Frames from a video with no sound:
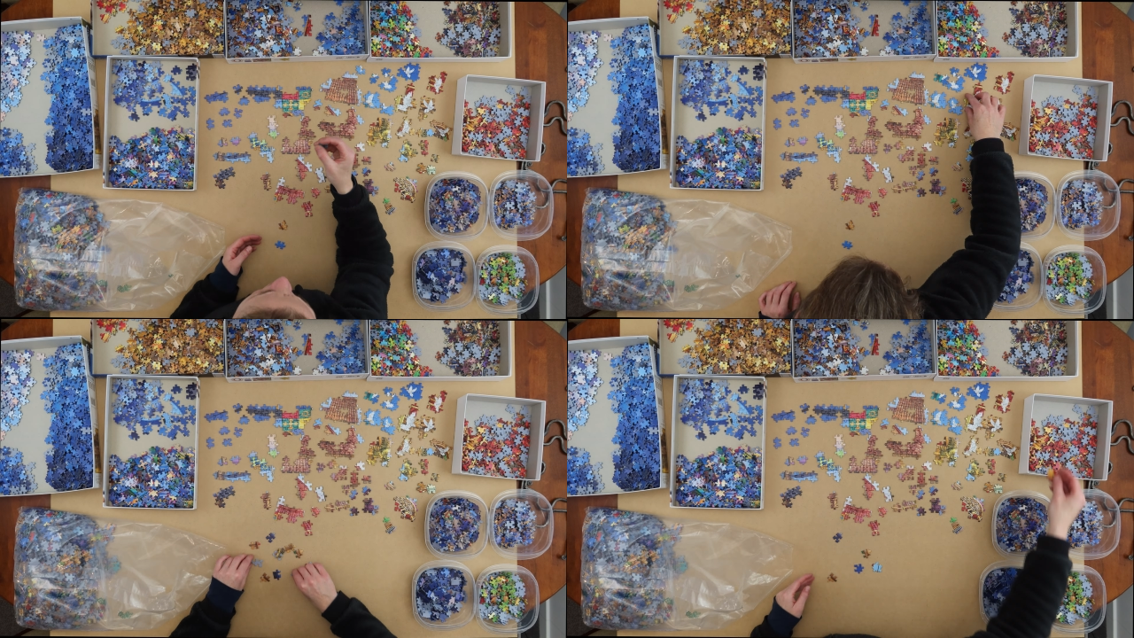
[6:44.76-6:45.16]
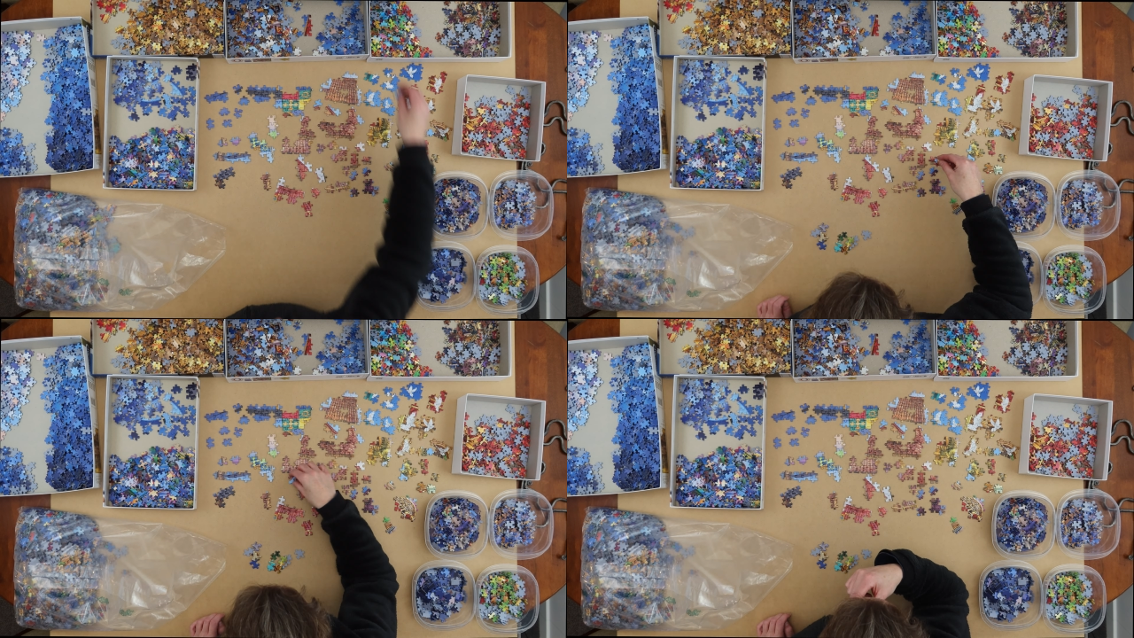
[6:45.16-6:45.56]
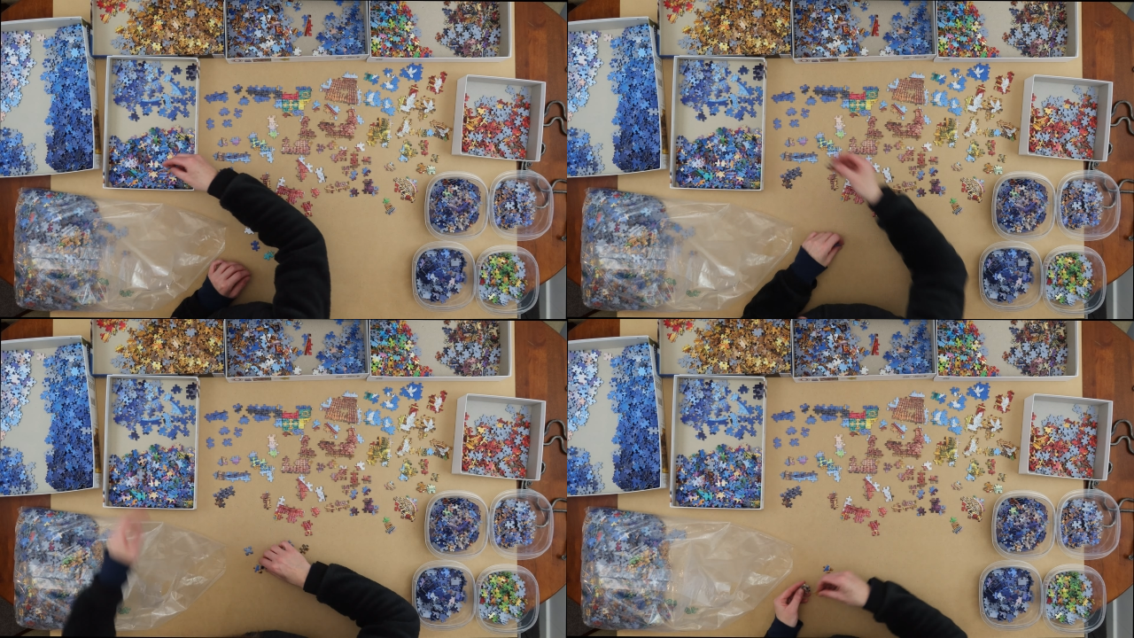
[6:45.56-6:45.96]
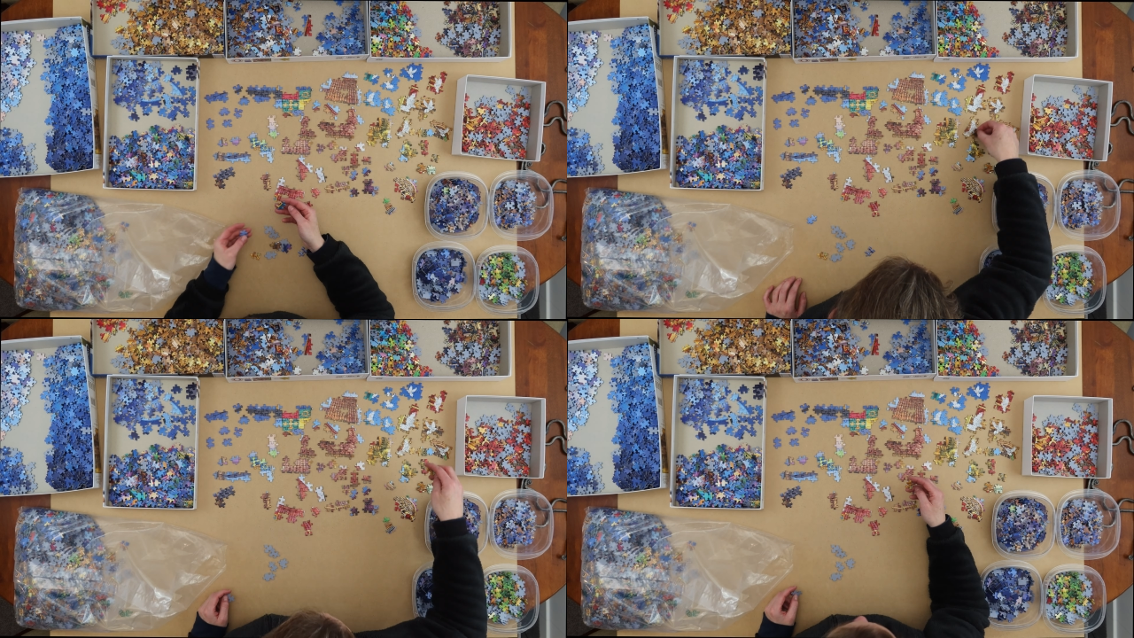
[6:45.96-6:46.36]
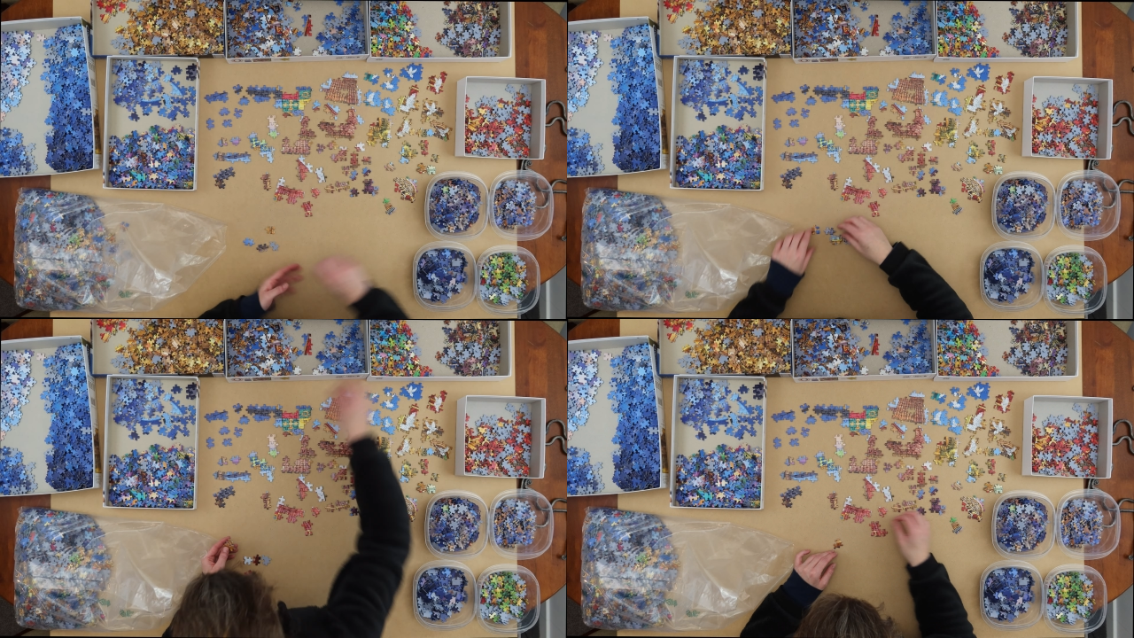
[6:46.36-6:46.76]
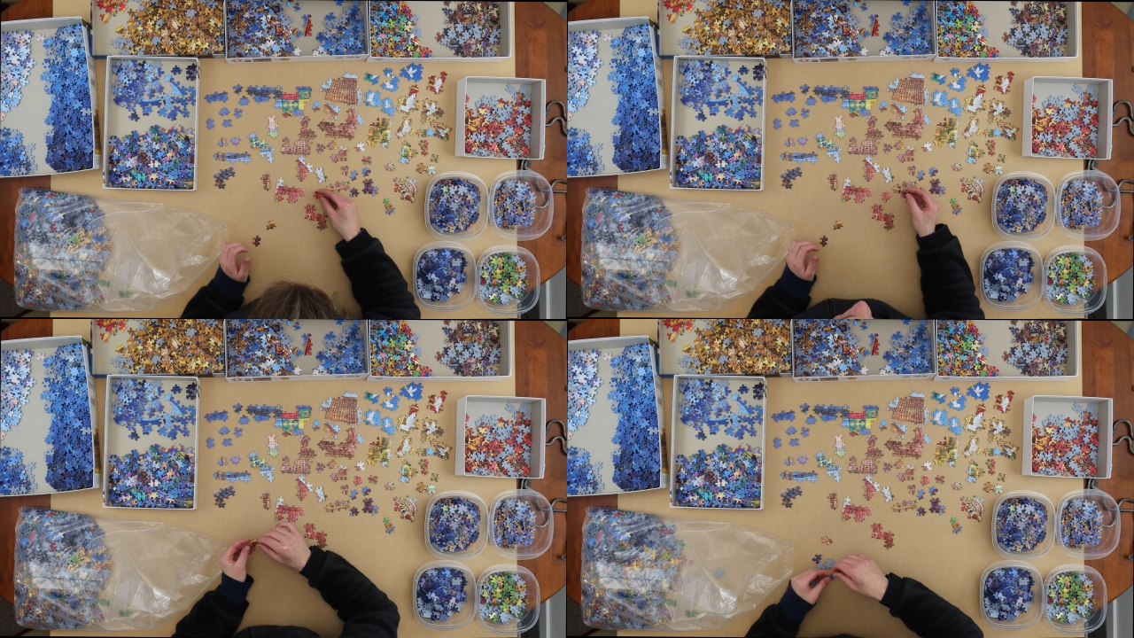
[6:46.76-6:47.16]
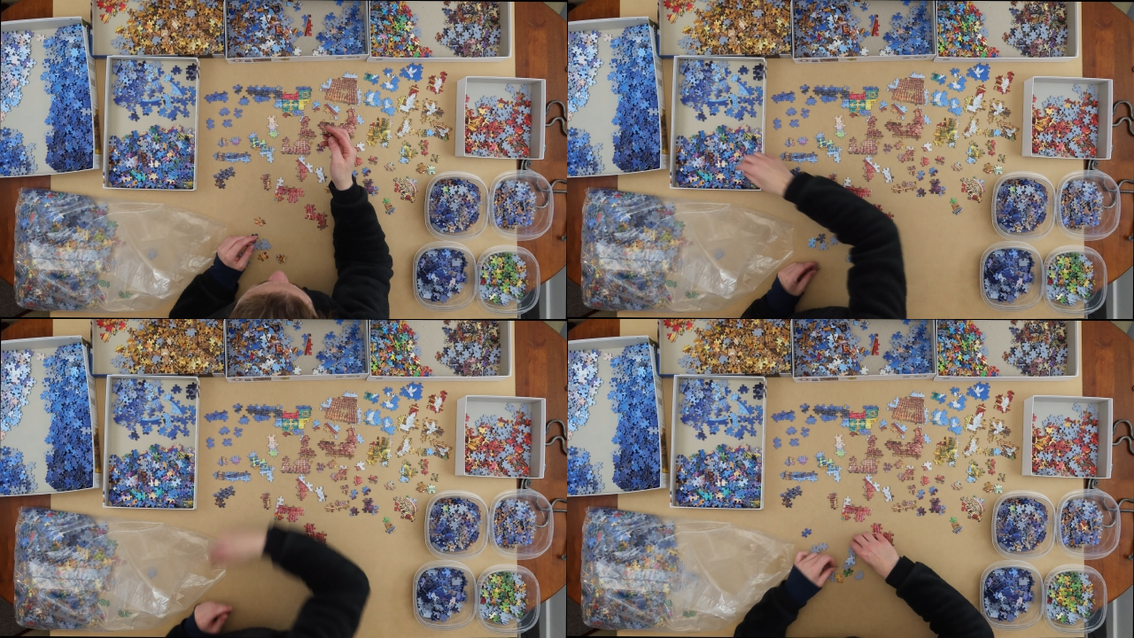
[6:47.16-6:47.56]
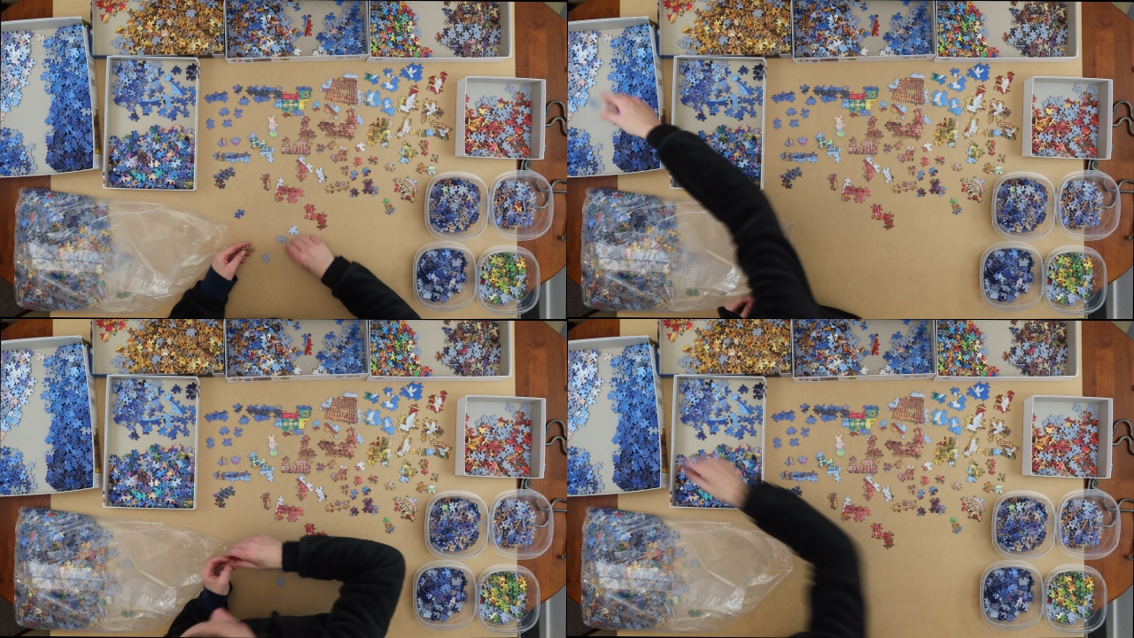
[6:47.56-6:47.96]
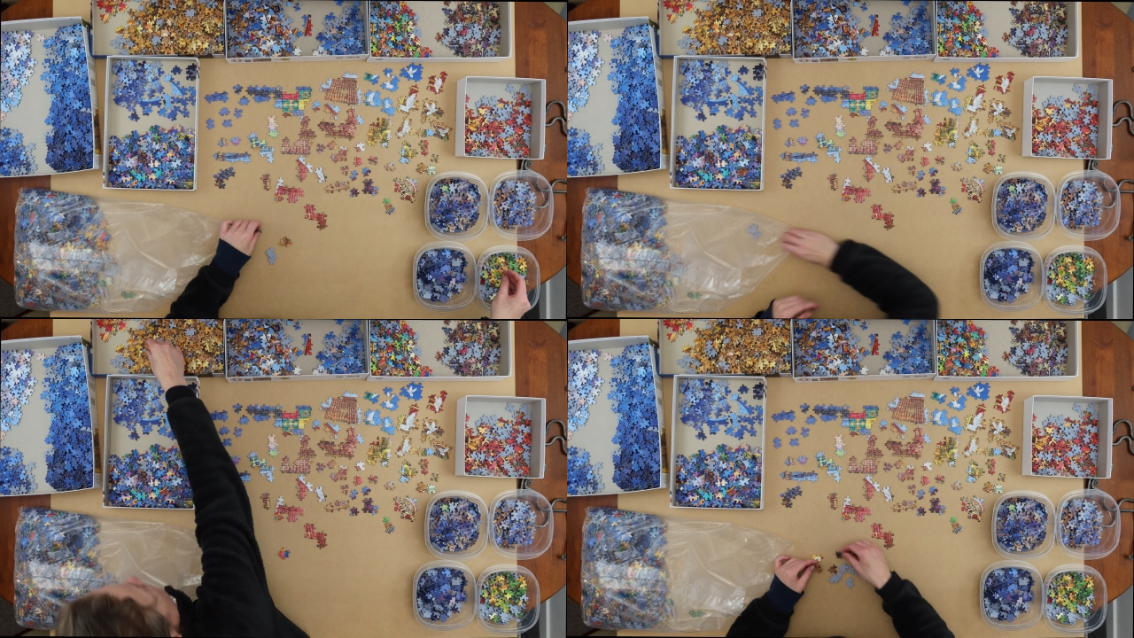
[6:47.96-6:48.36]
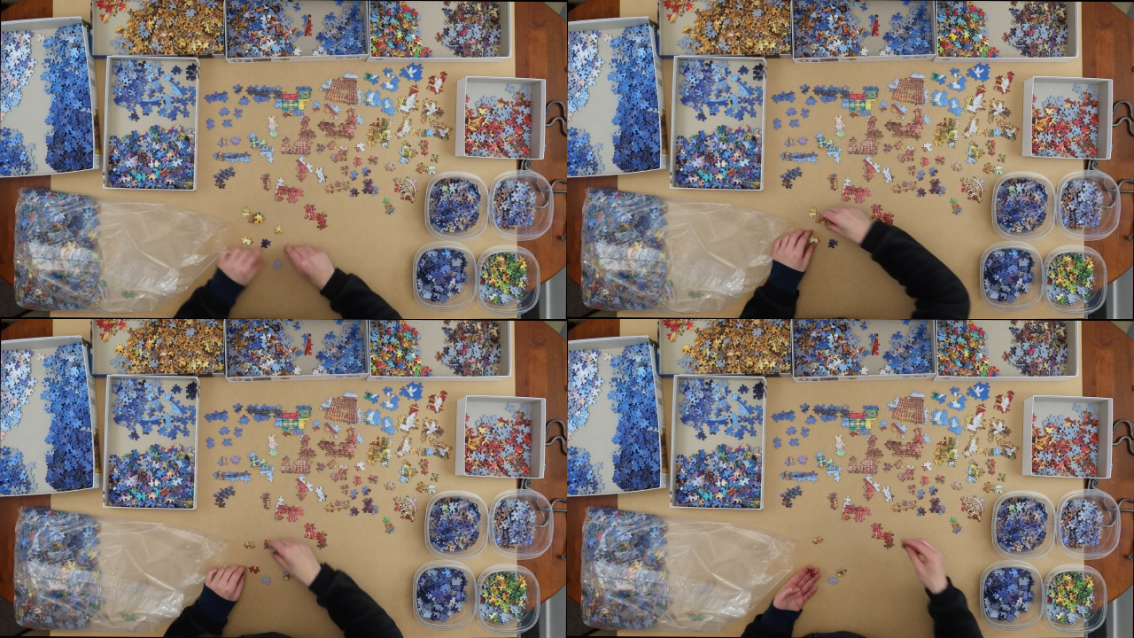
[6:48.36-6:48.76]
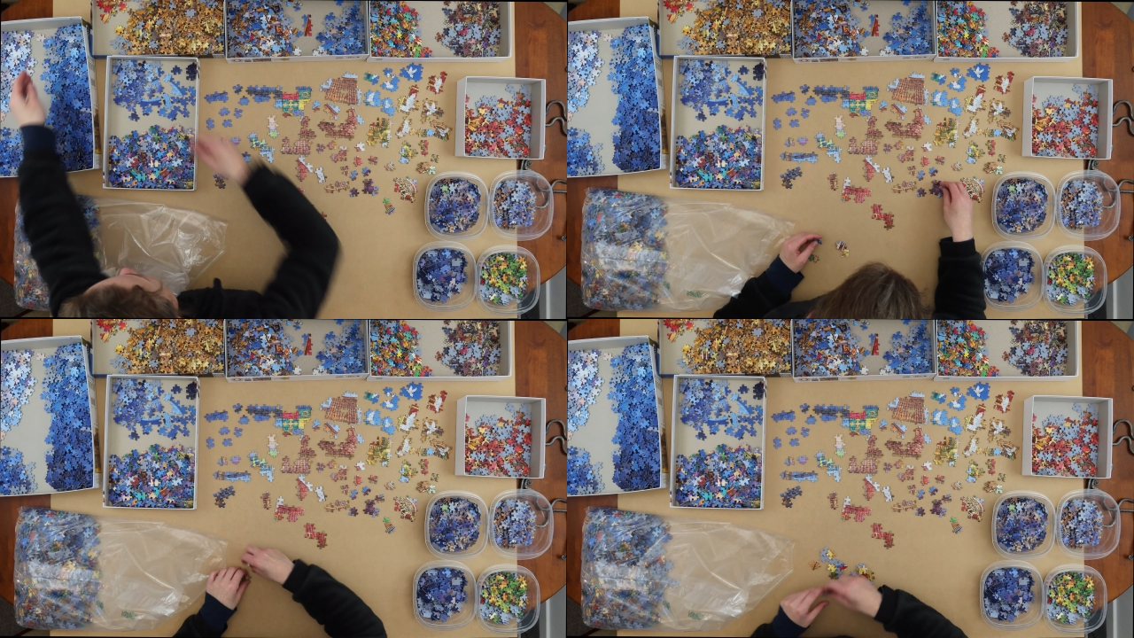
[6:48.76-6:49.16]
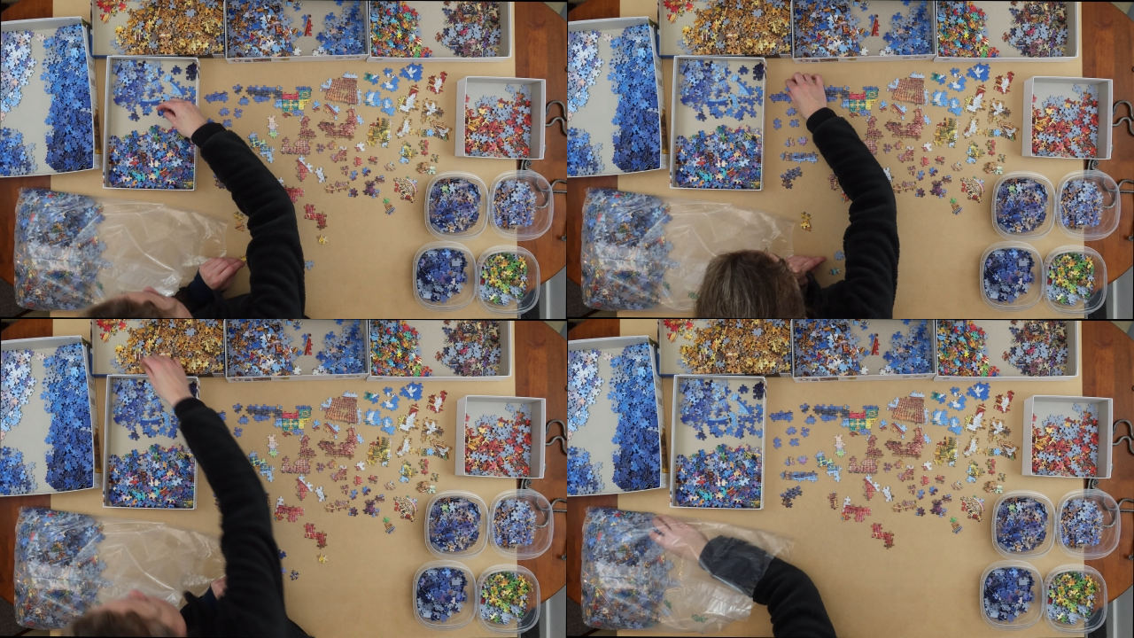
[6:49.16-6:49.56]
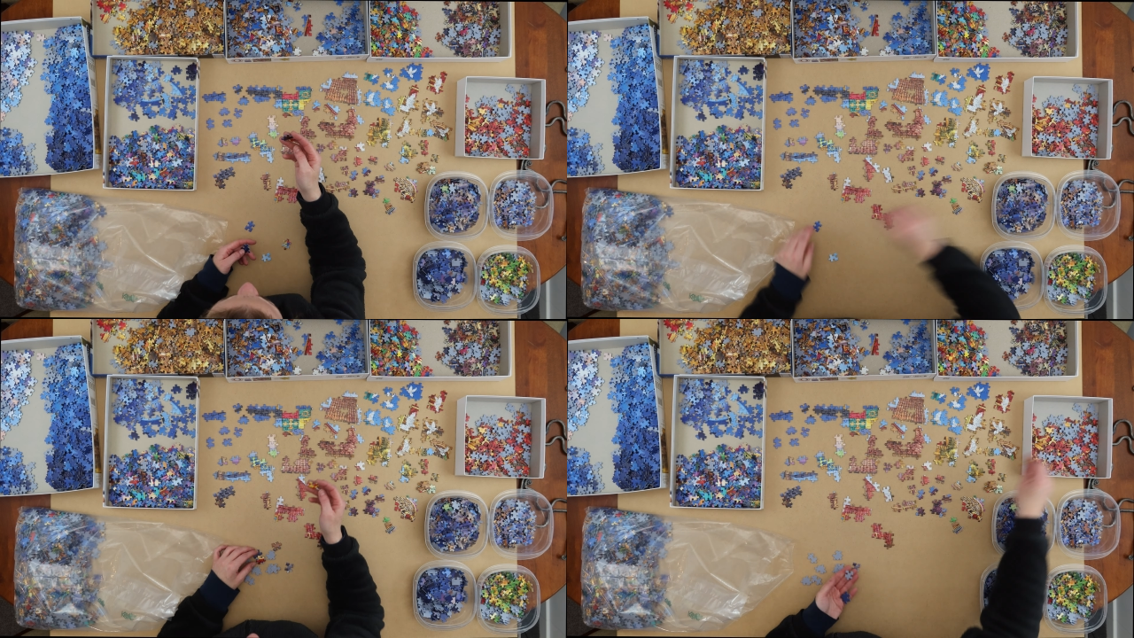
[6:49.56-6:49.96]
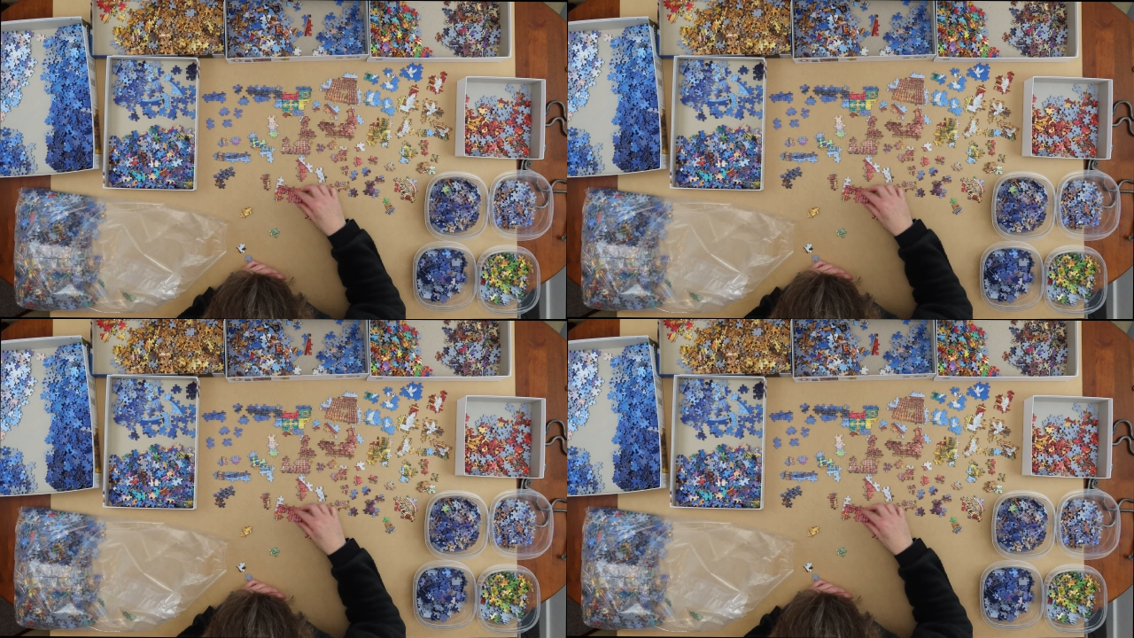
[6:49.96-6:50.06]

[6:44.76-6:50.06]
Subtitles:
[unreadable: no face in view]